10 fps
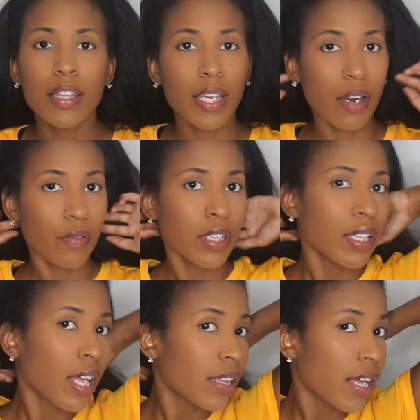Like, I really
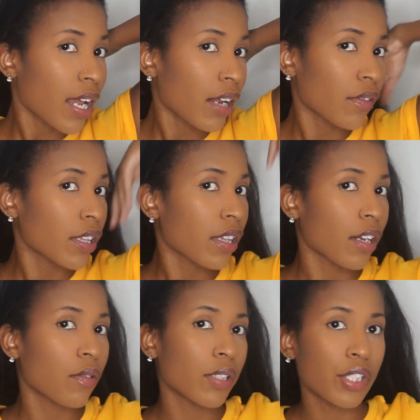like that. I really
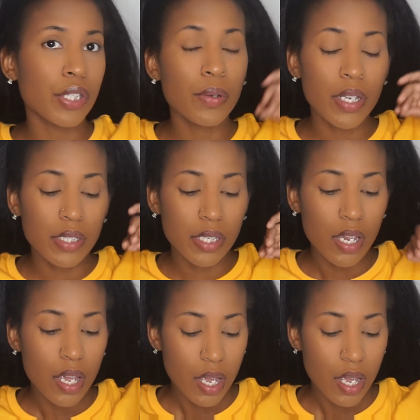like going to it.